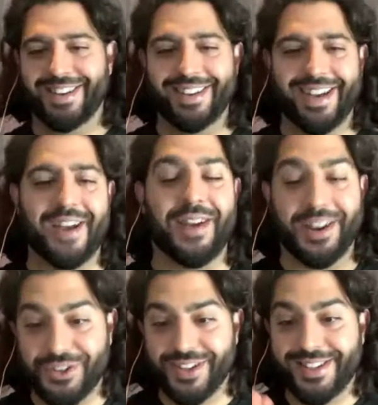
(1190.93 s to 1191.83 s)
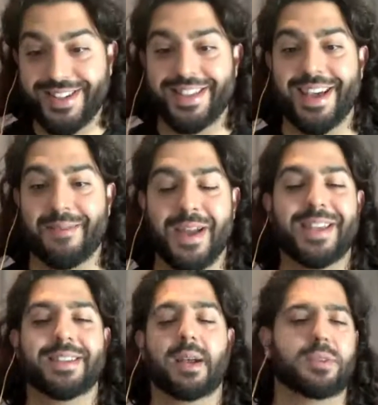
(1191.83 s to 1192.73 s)
I've actually seen that many
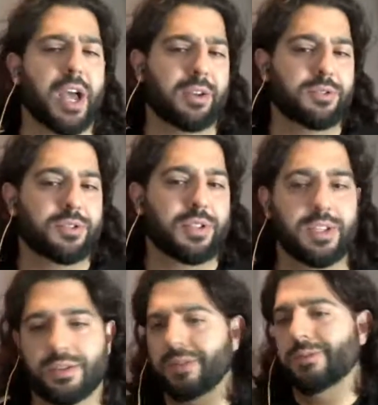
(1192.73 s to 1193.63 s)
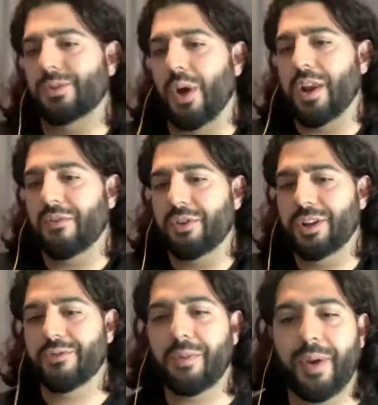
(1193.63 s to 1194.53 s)
times. I don't do deletes, so I never need to
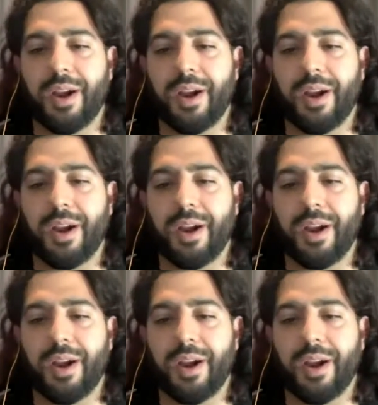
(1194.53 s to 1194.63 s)
repair.